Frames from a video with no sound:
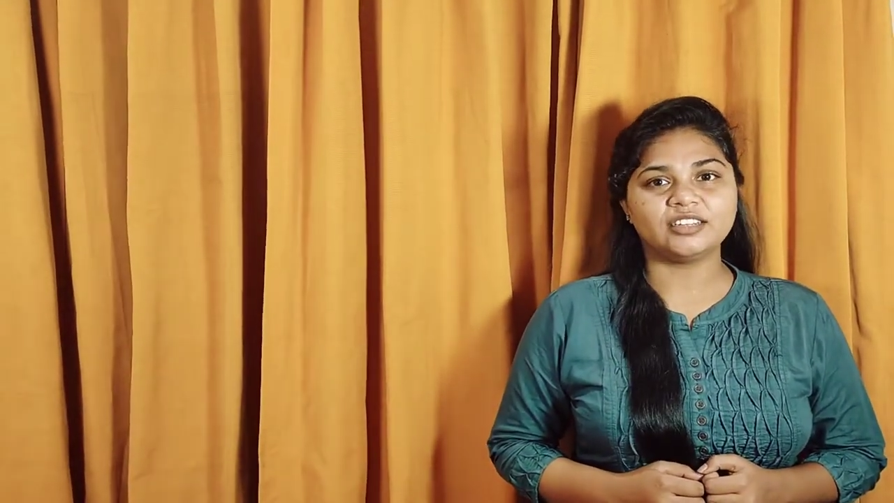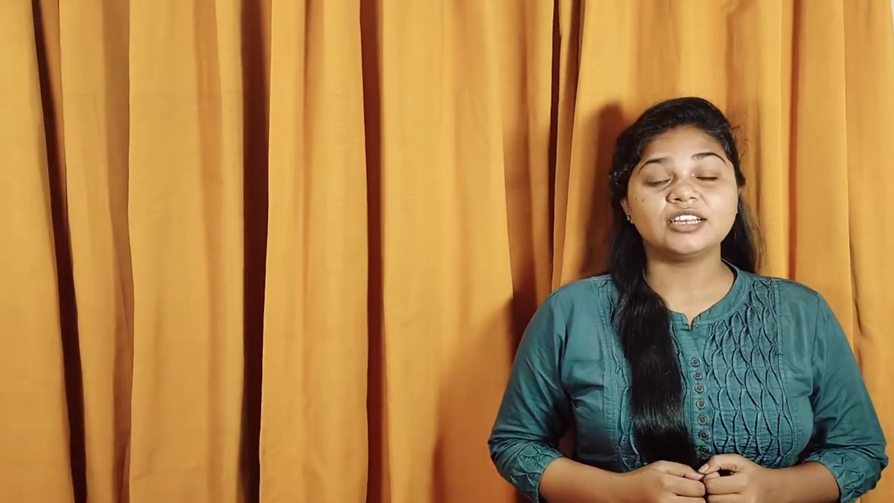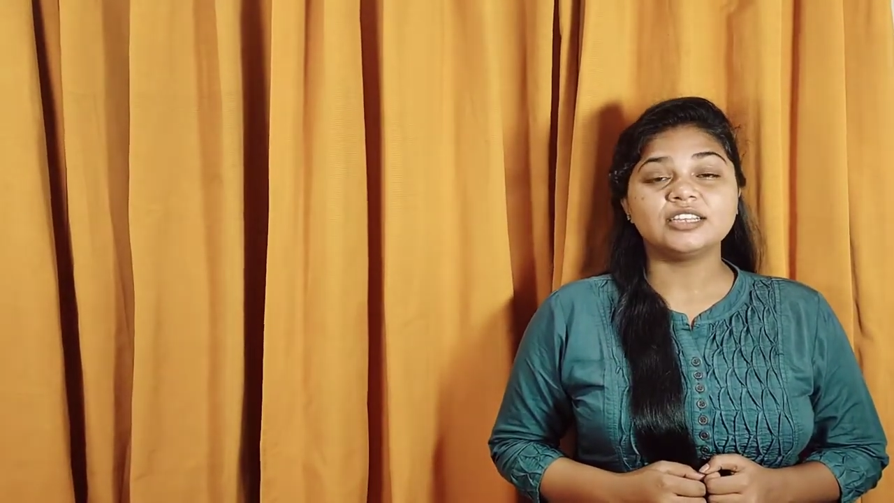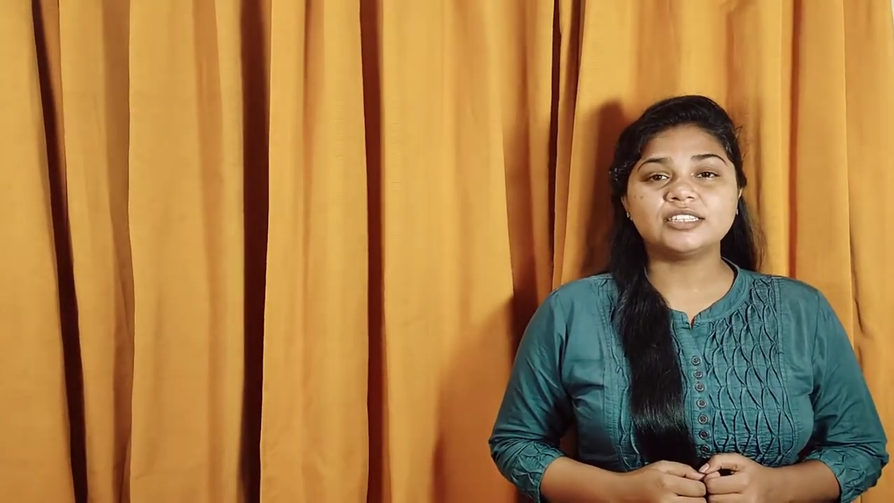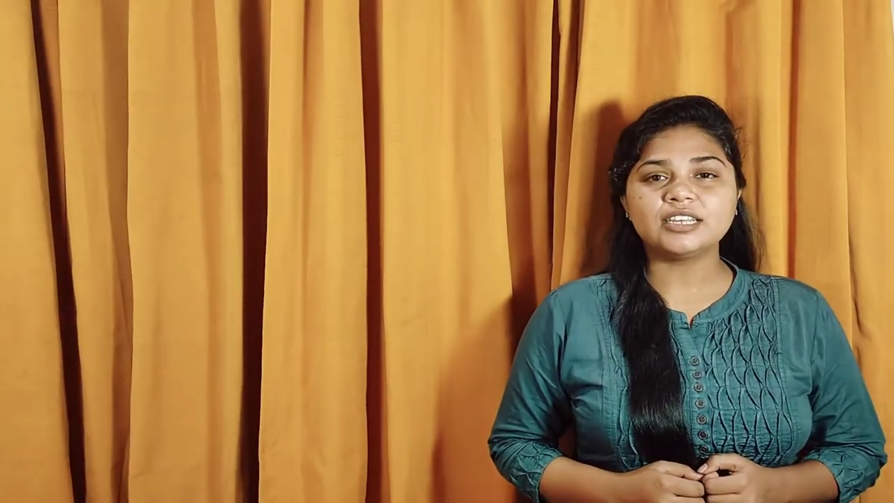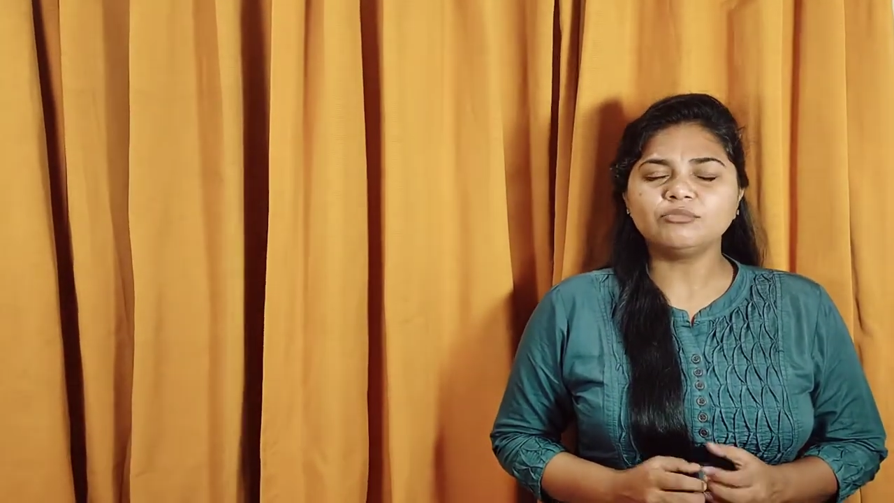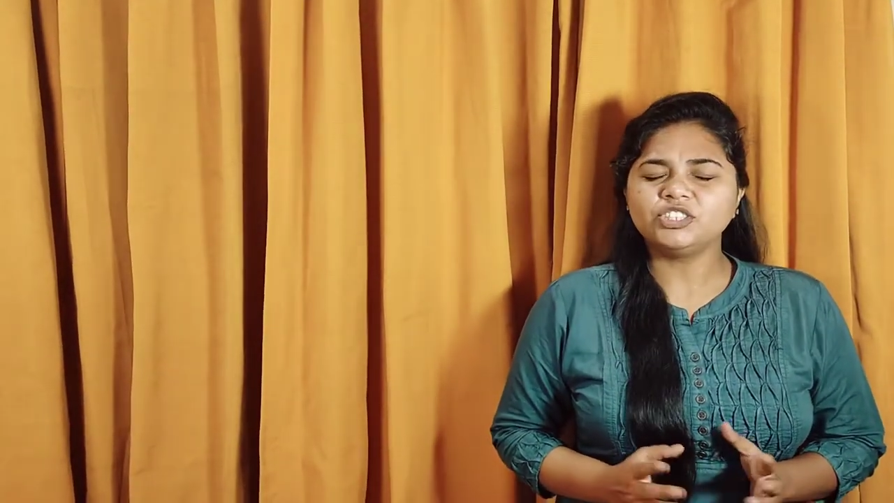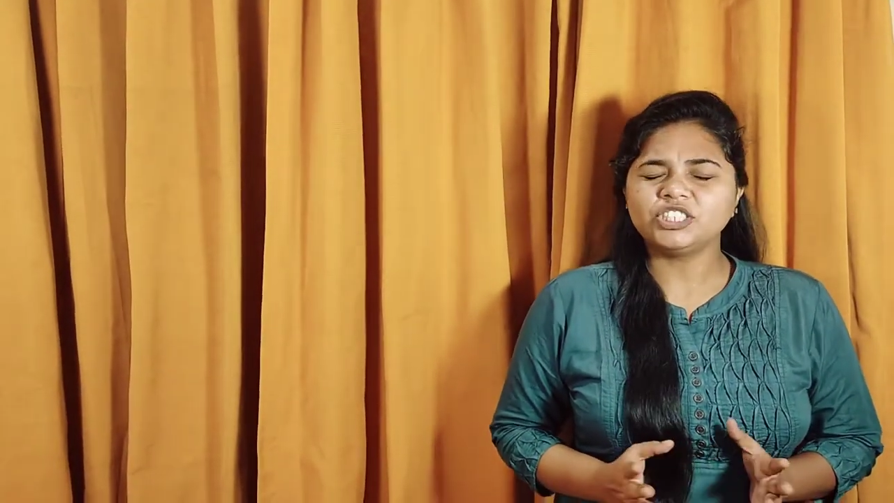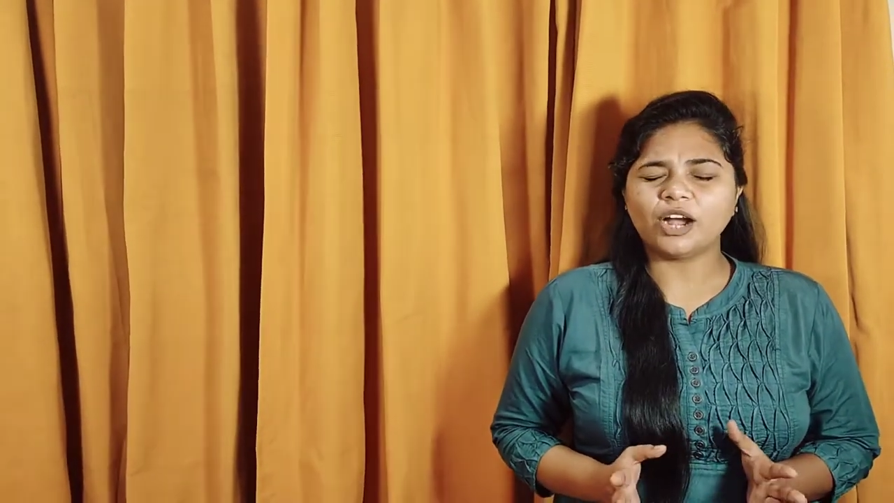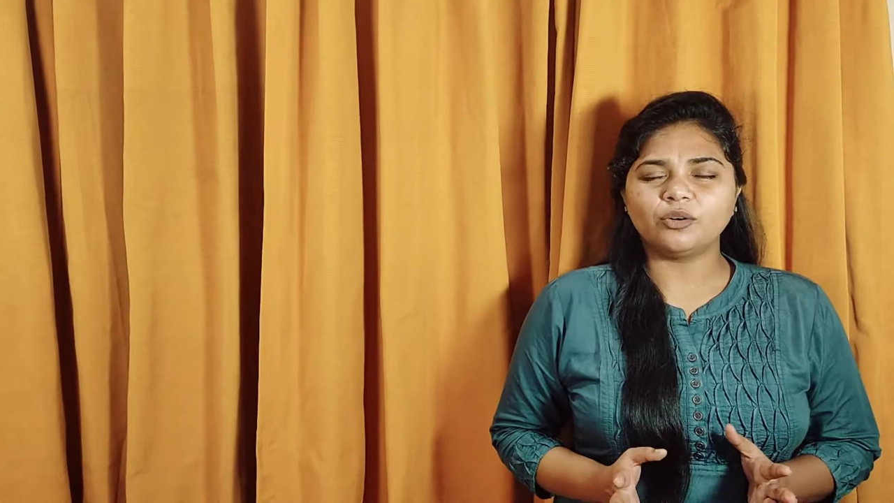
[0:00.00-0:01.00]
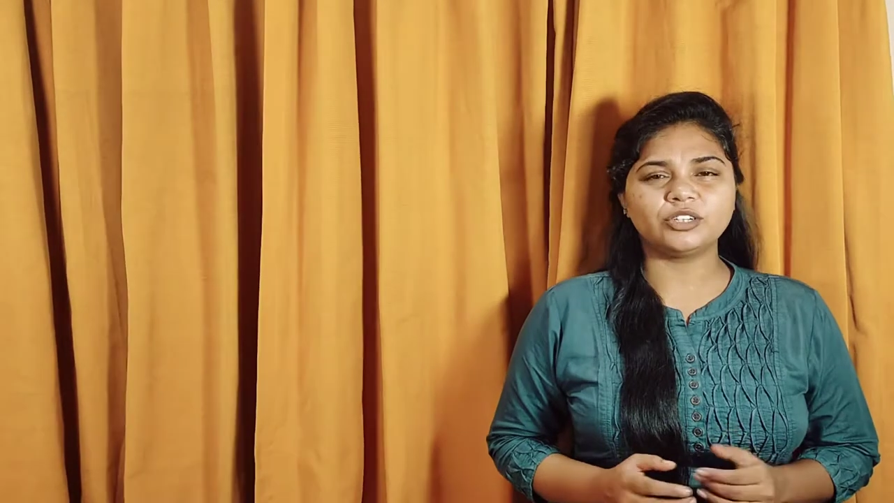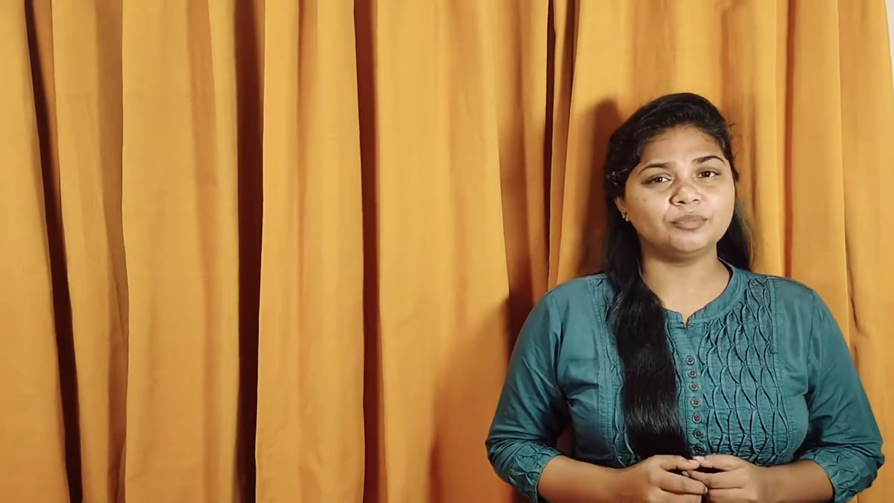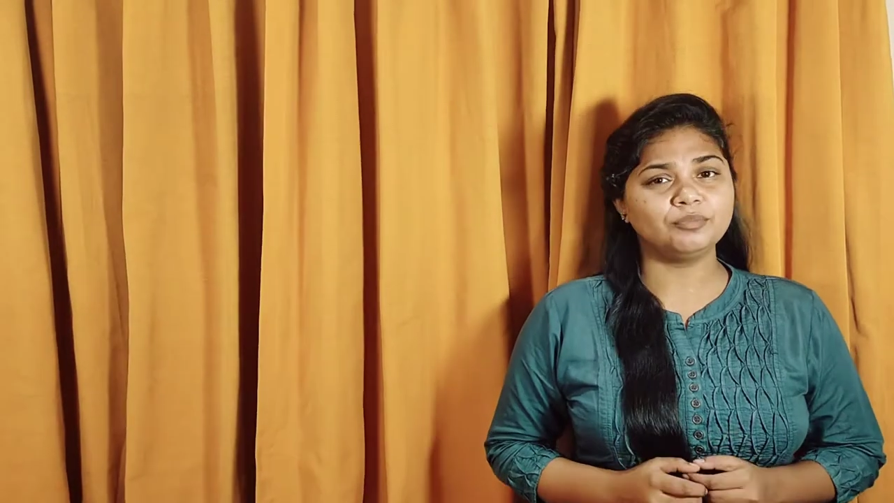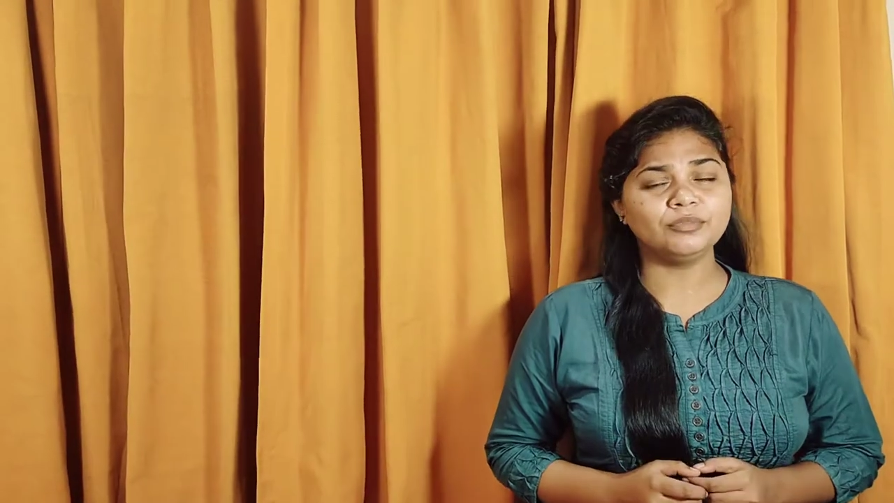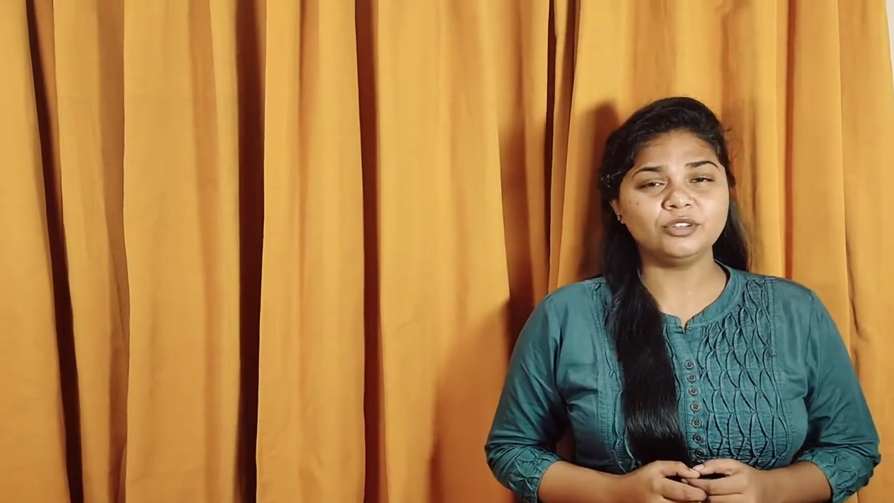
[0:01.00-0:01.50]
Some shout
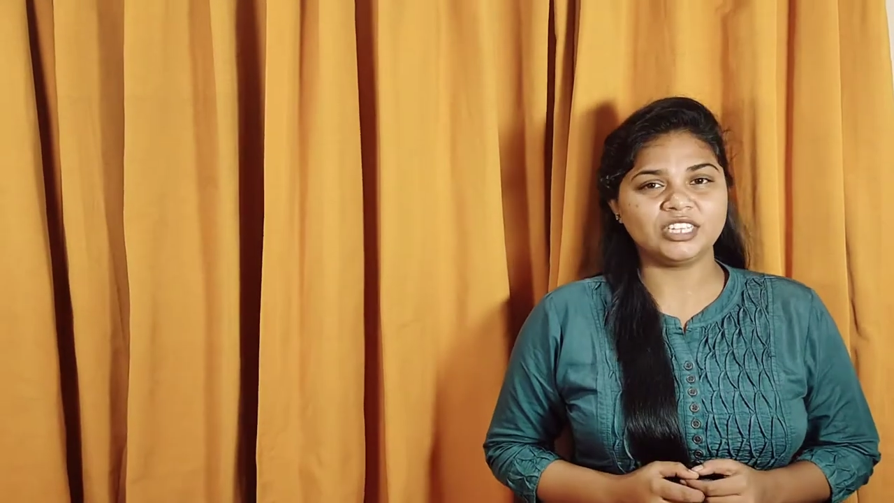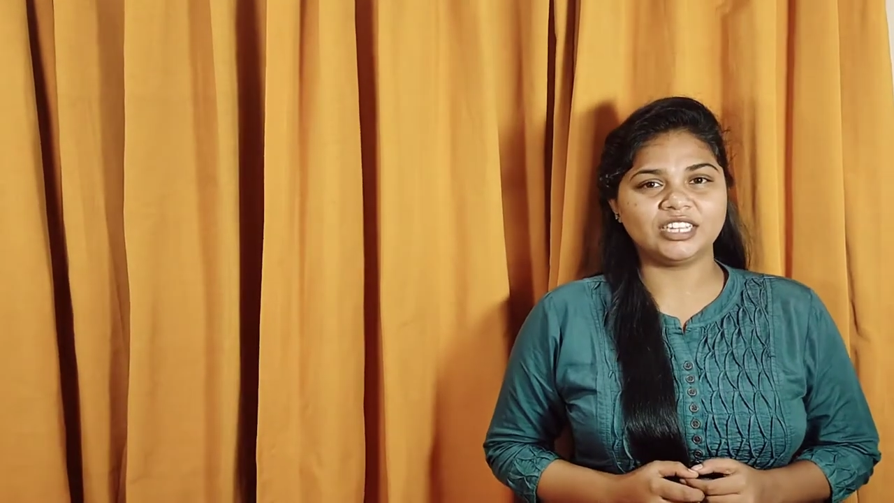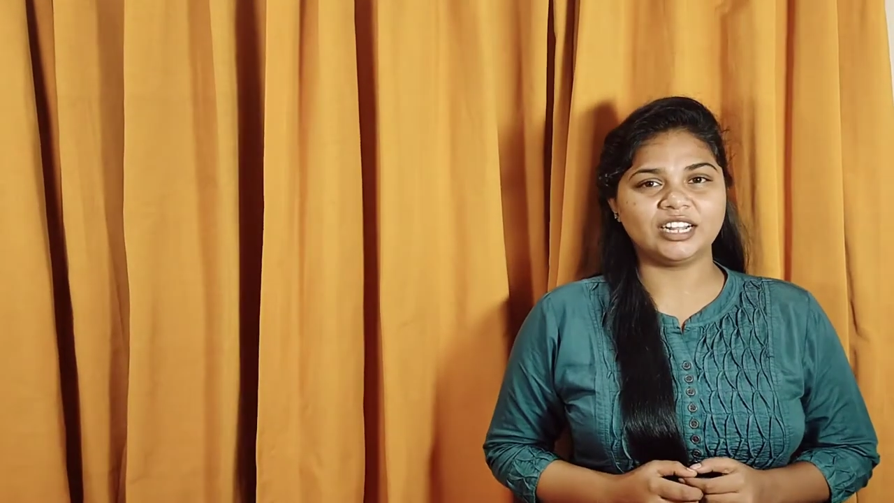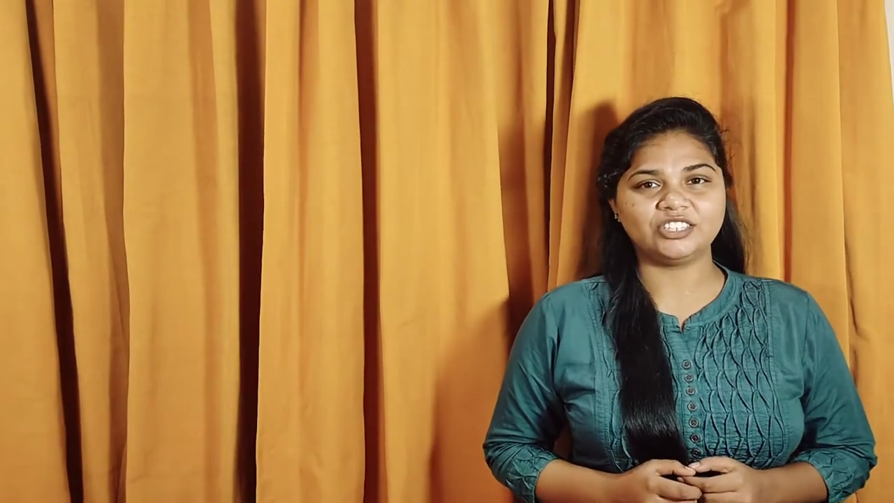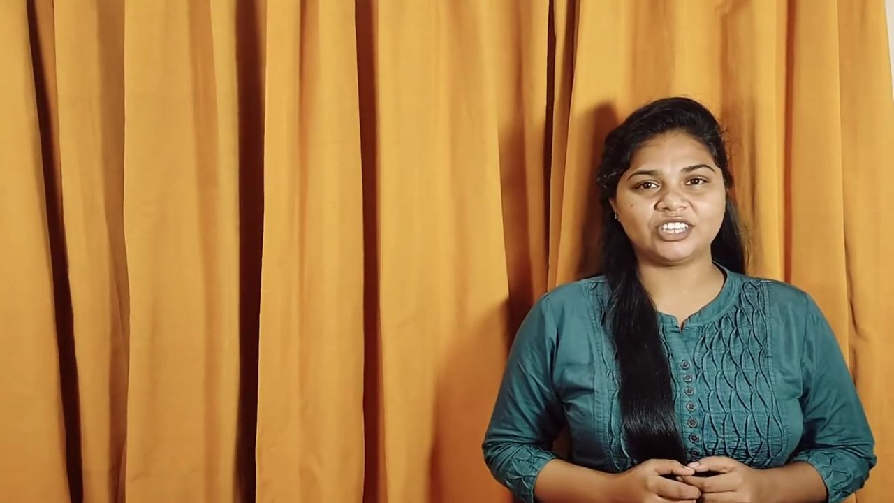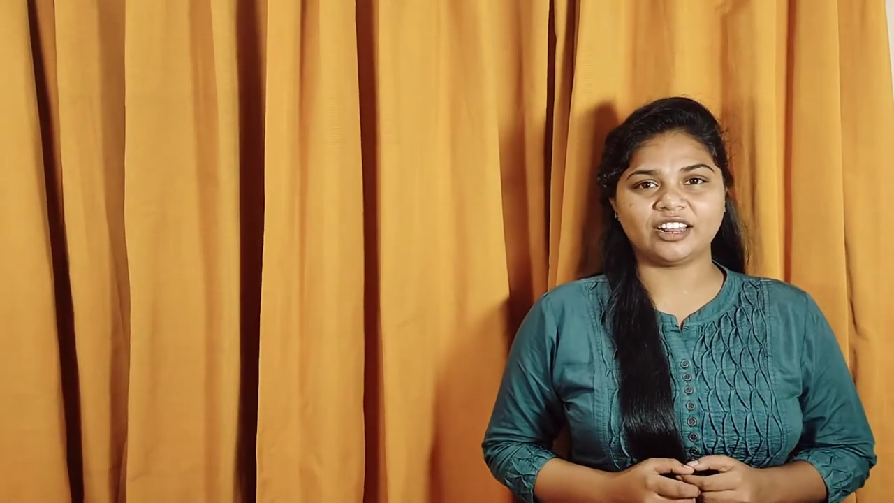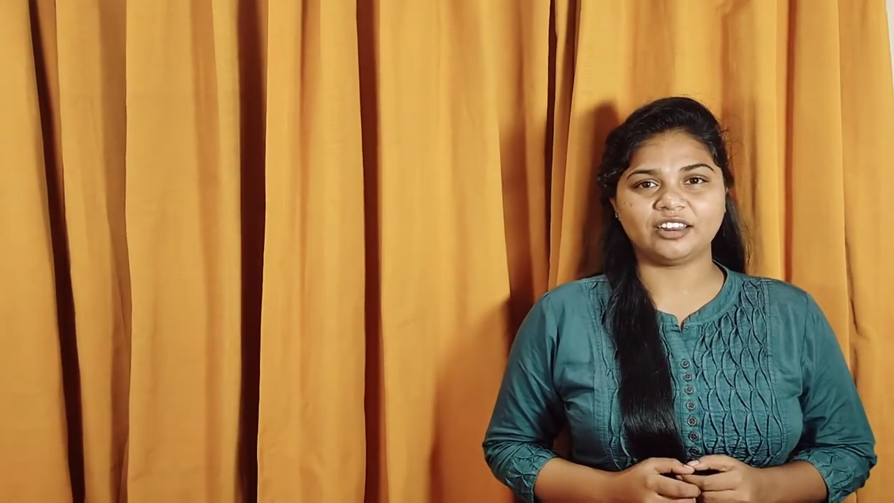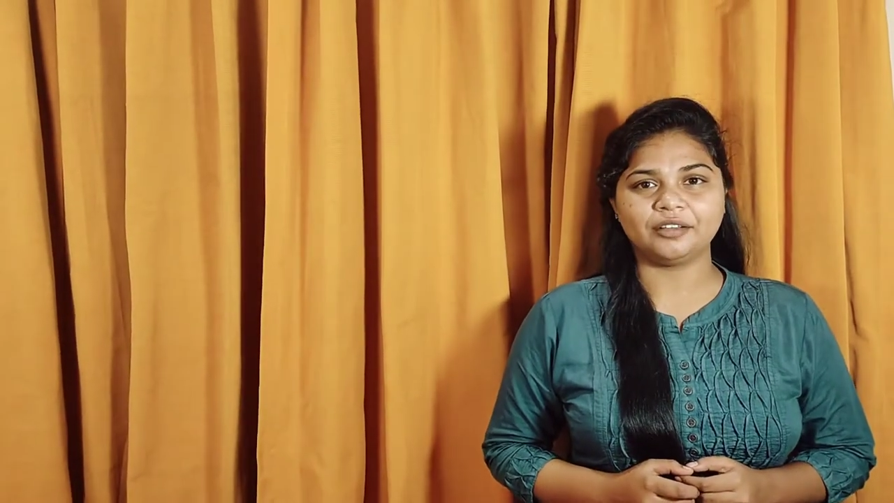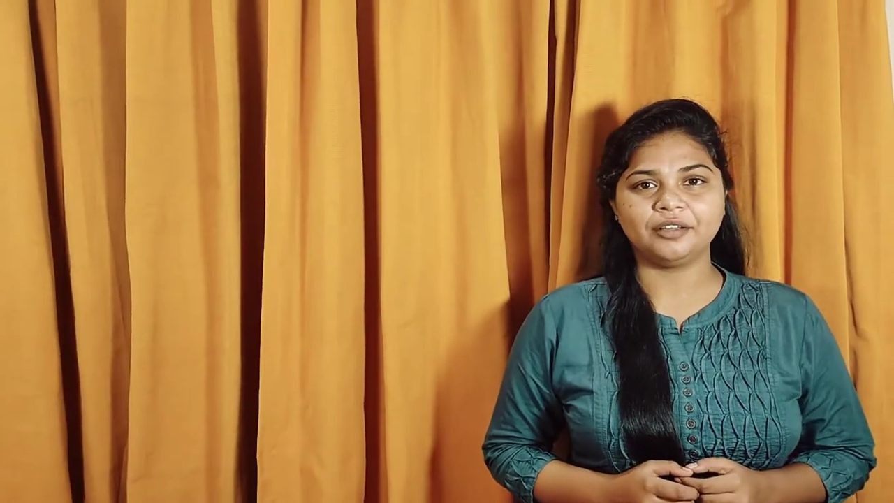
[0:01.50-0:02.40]
musical chair.